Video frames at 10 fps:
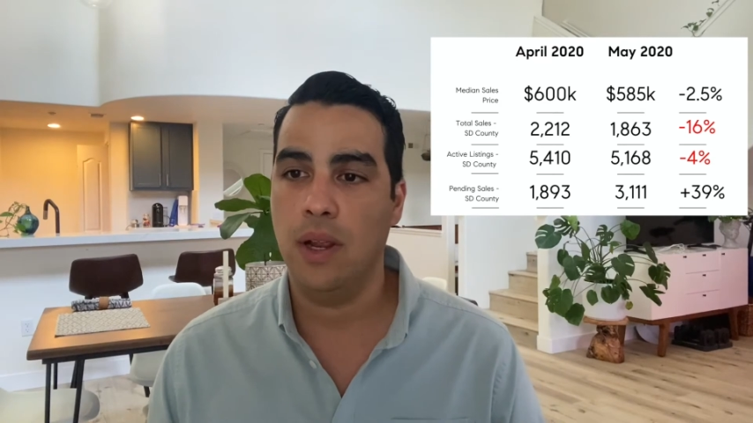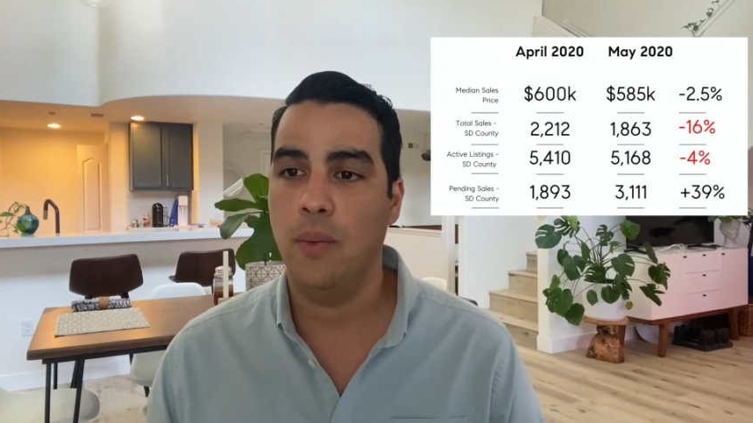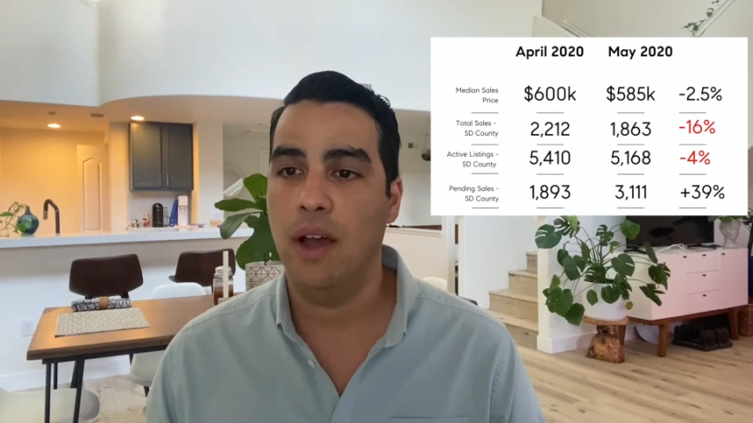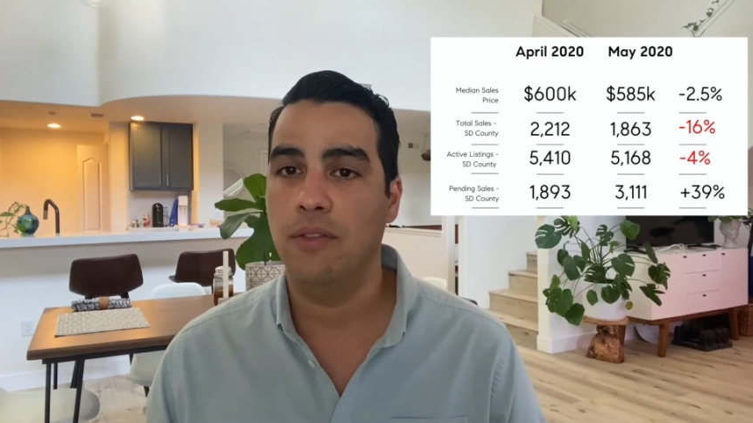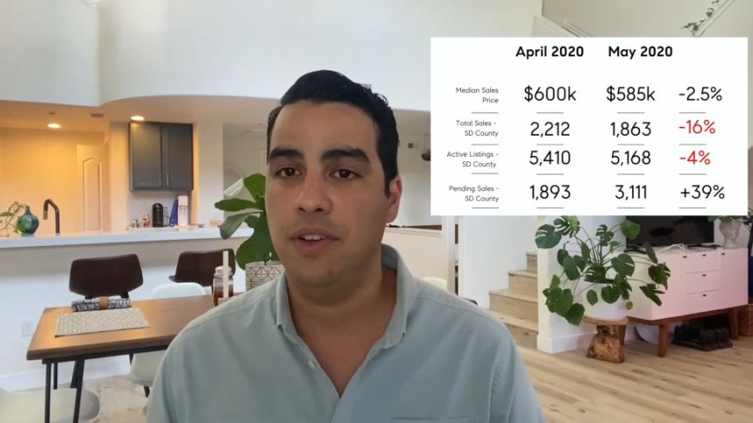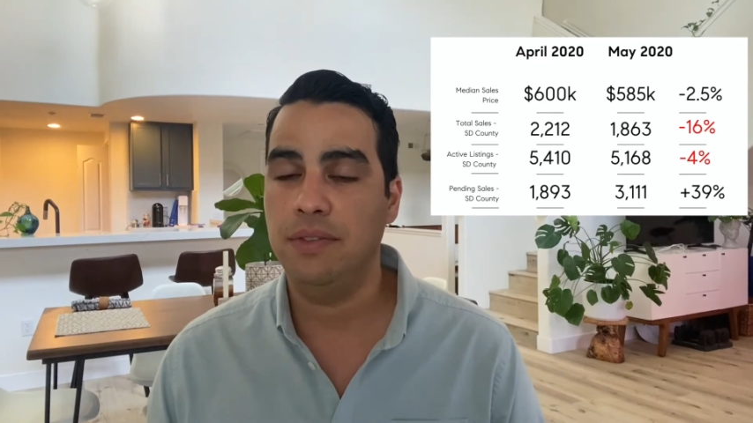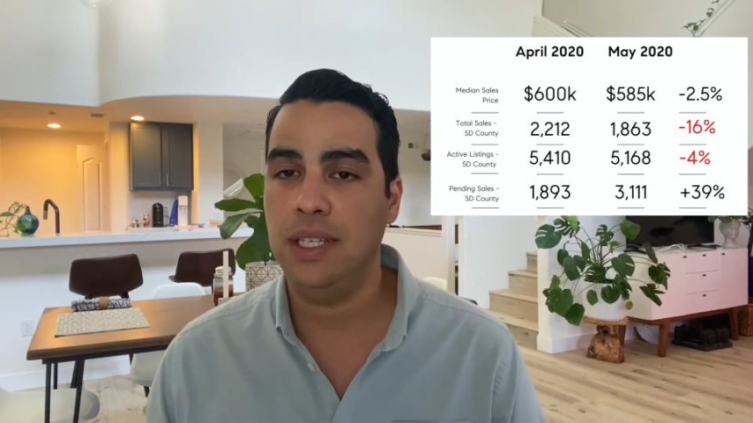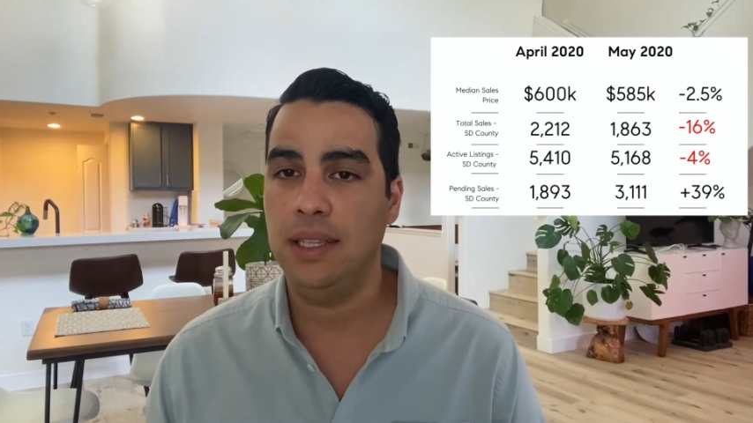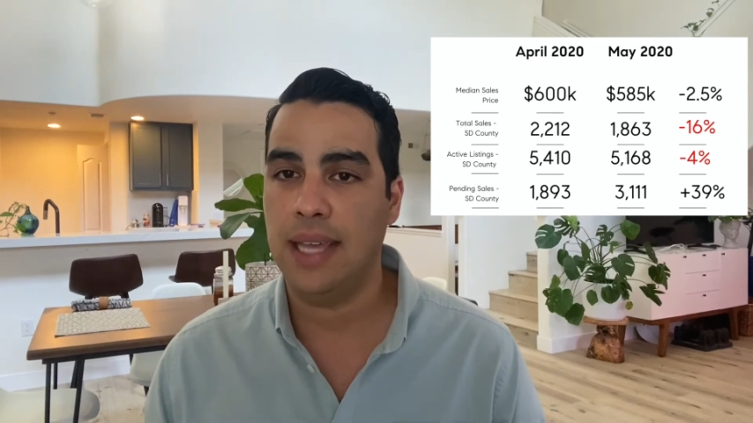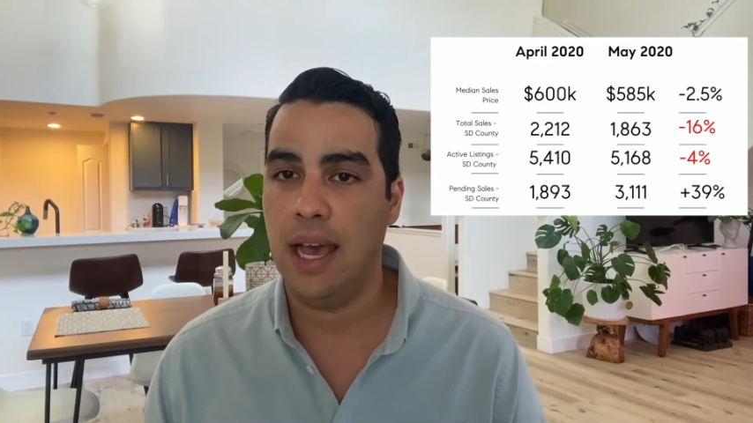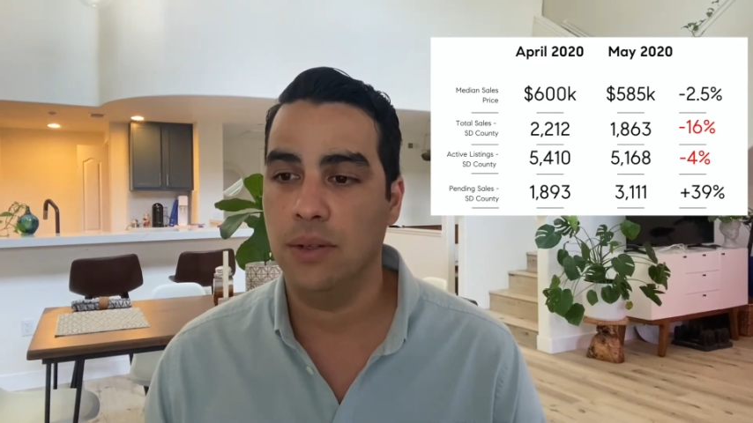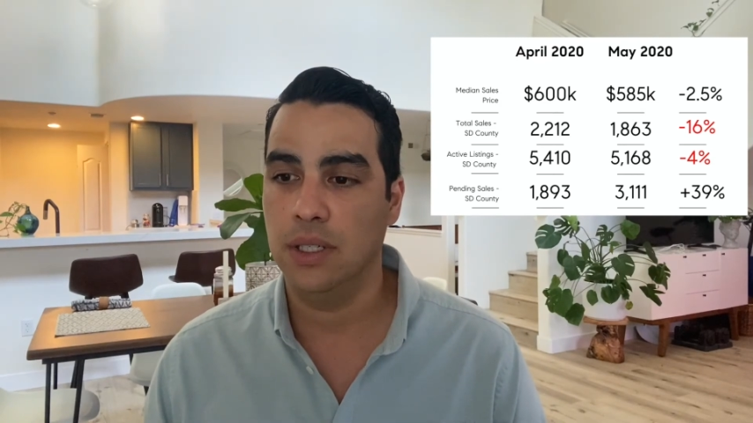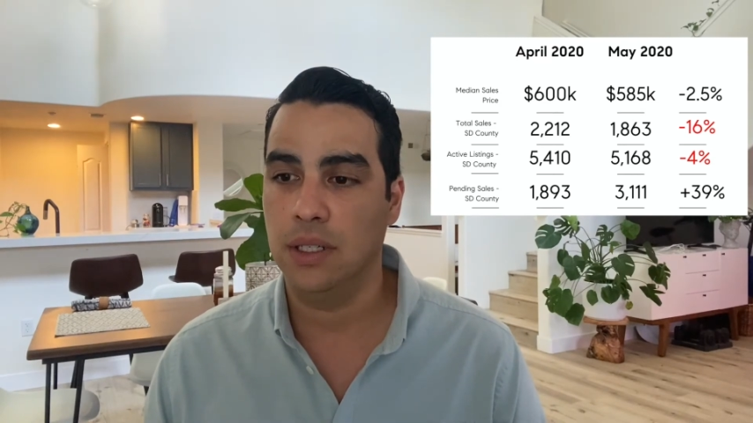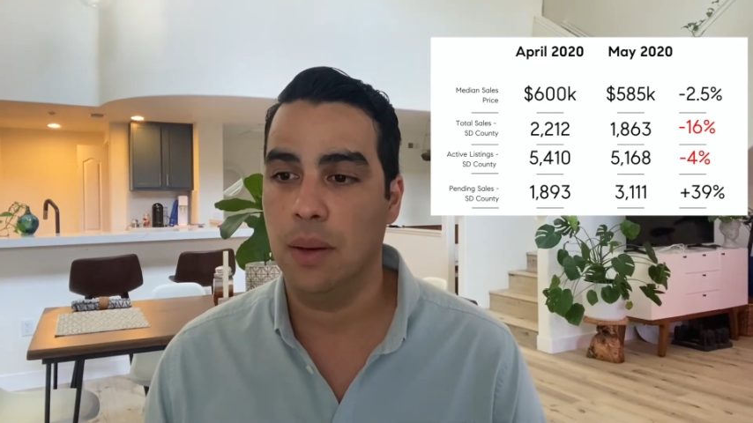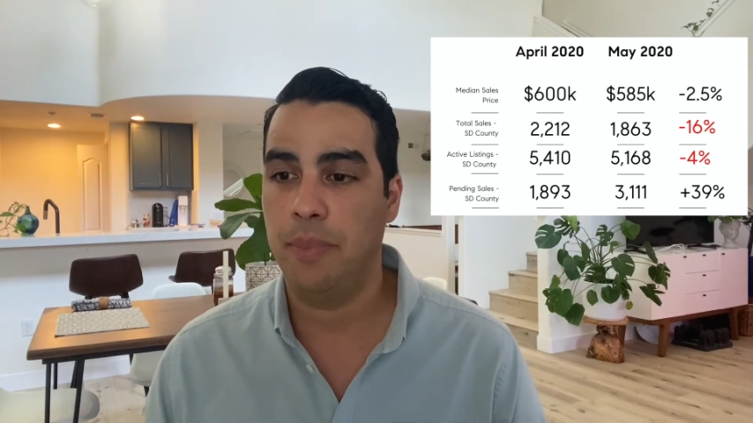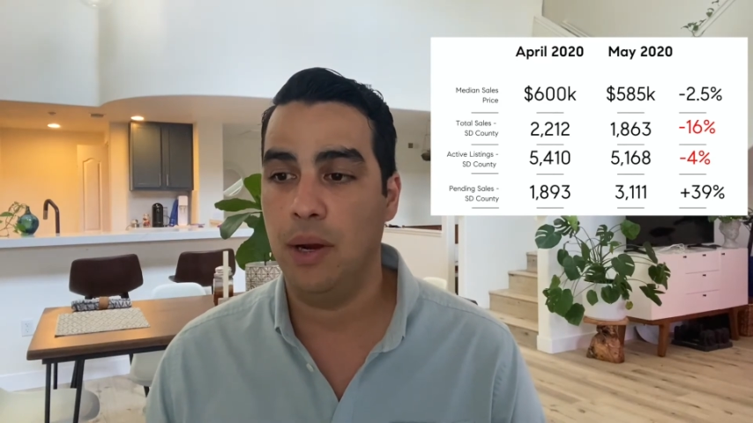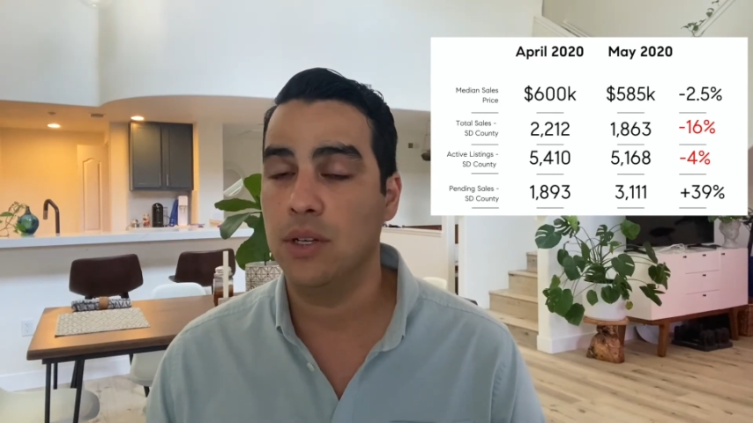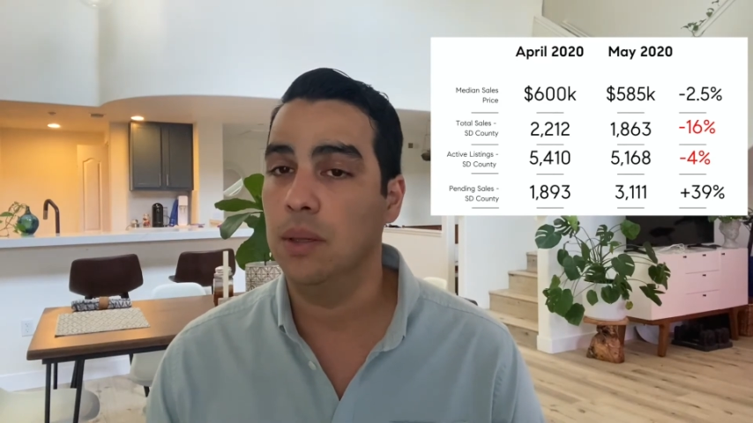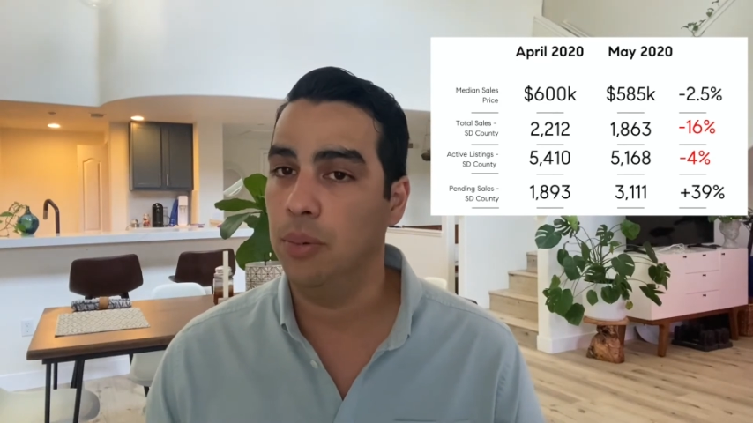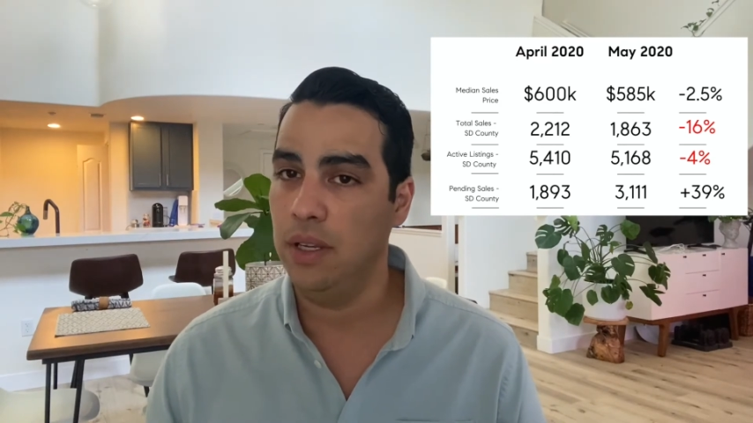around fifteen thousand dollars compared
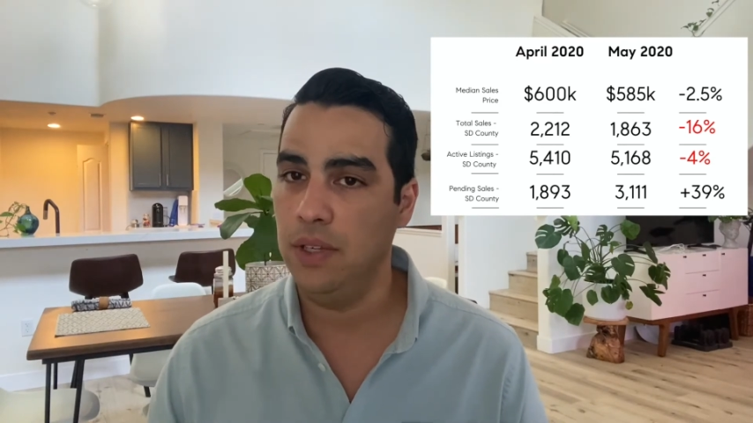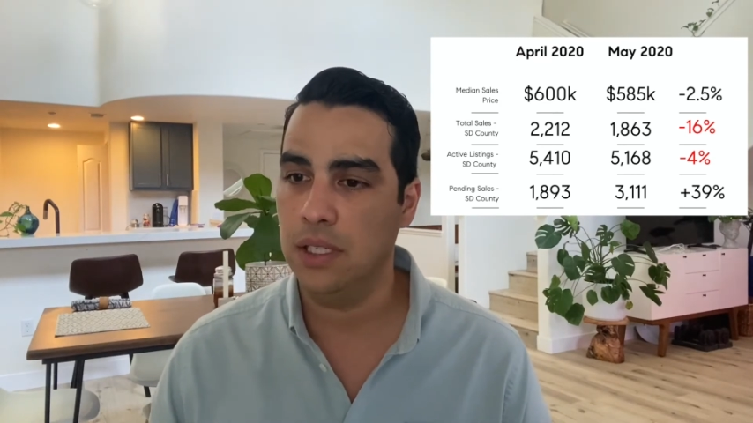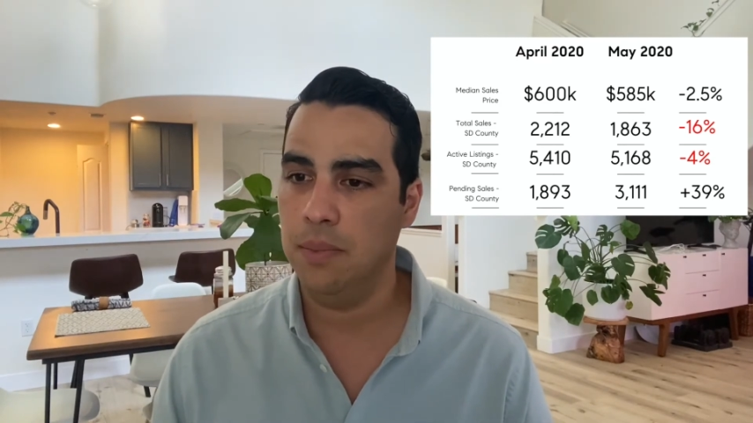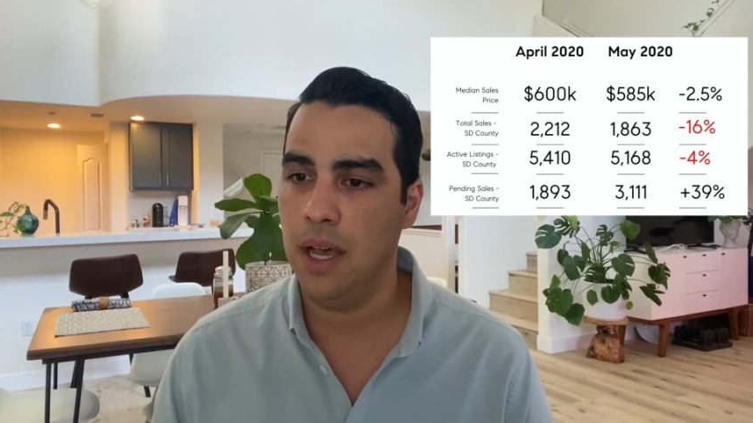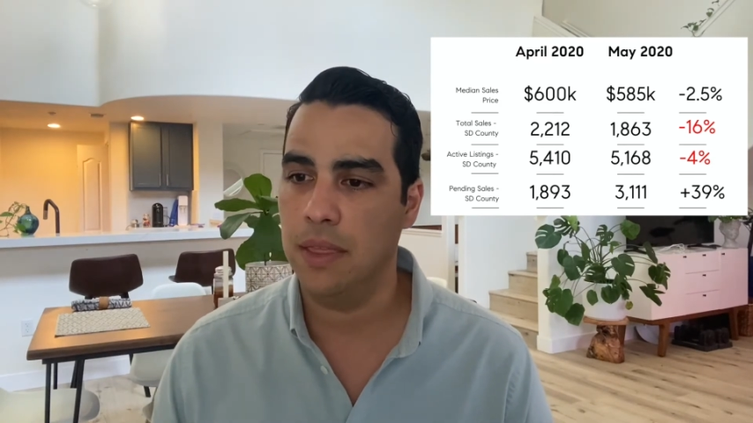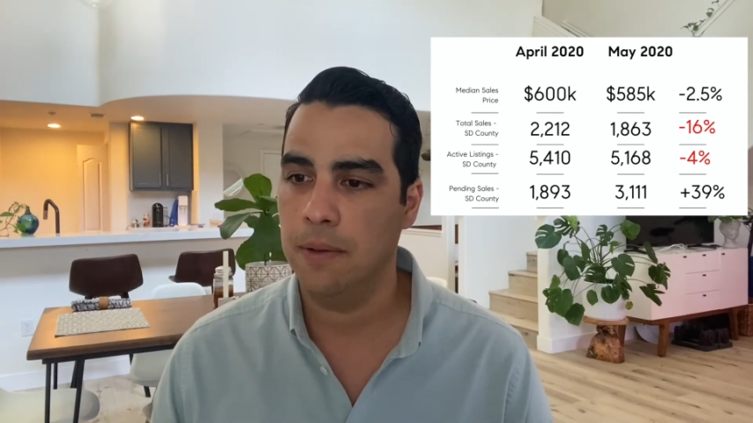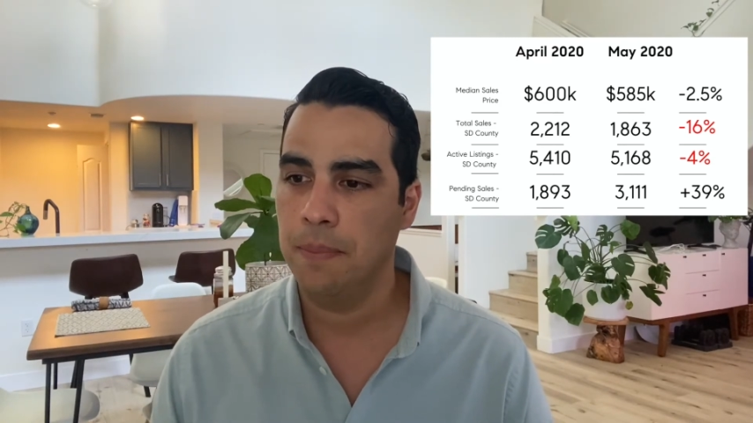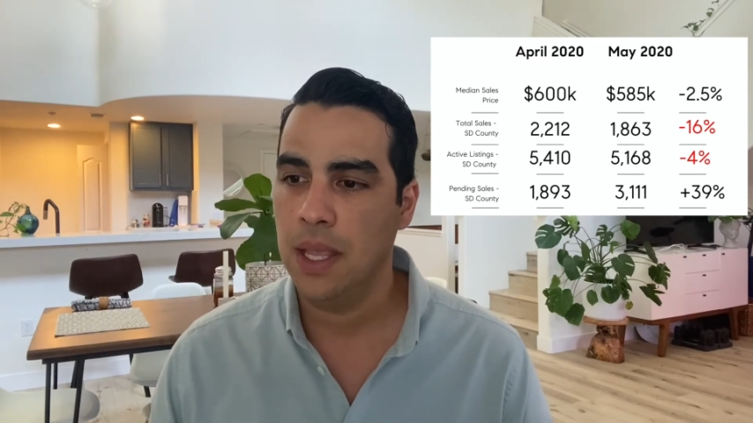to the previous month.